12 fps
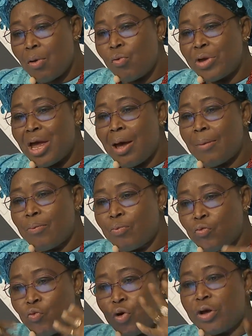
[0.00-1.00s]
We are
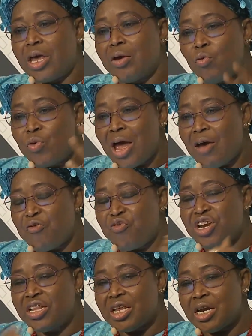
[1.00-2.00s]
working. We have
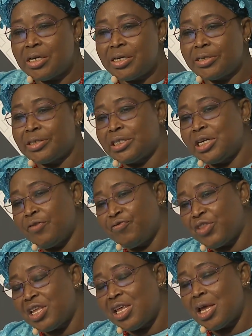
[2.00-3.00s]
free trade
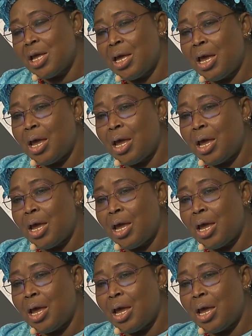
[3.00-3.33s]
CFTA,